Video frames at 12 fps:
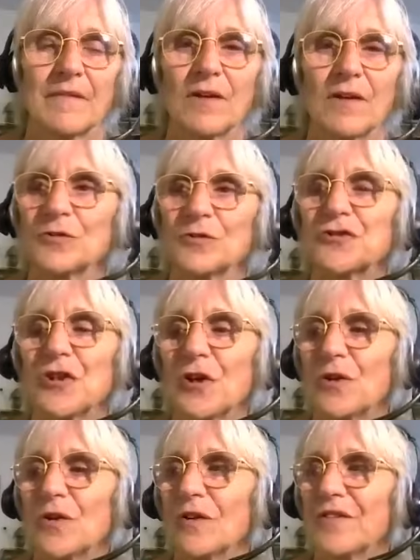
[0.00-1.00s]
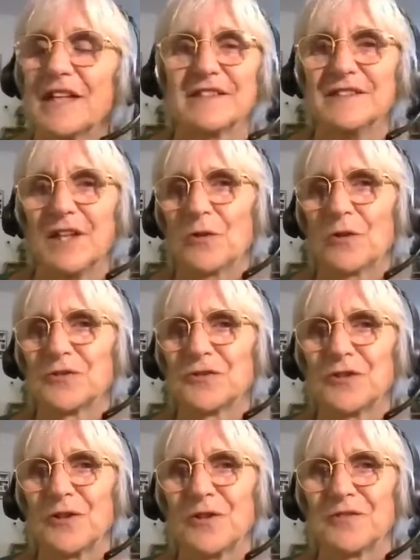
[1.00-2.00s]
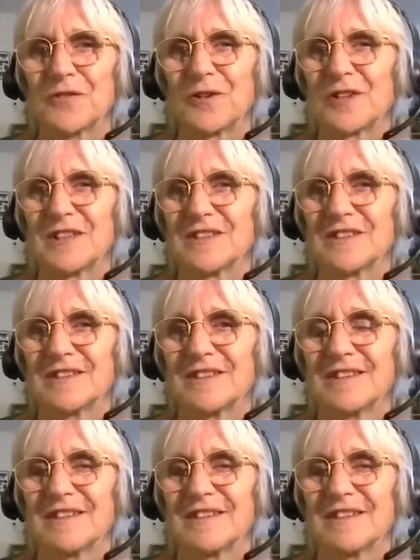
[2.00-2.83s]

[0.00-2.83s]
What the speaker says: The control. There's no control, of course.